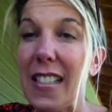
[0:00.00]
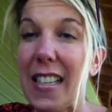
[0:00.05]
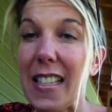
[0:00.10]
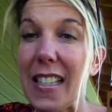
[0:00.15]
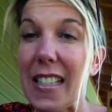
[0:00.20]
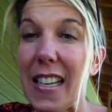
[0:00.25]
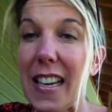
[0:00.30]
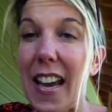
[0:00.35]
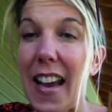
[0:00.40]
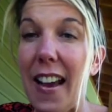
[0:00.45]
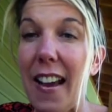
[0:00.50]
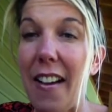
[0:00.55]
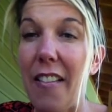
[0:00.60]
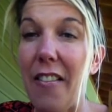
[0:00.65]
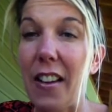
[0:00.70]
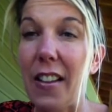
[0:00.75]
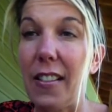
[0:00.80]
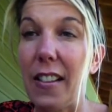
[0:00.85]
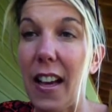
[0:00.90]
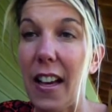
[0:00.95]
doesn't have
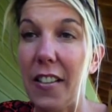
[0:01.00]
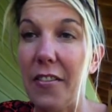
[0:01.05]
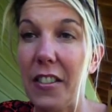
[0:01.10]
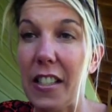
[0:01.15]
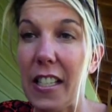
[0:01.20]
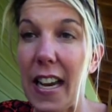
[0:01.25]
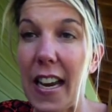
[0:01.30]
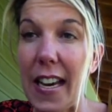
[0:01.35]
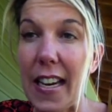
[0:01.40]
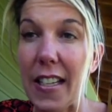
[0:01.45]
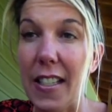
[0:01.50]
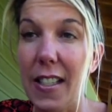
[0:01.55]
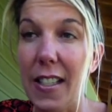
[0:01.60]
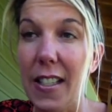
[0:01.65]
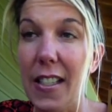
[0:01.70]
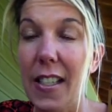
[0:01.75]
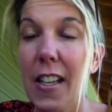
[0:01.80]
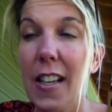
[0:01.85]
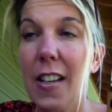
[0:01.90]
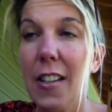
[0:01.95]
a lot of
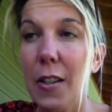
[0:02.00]
taste.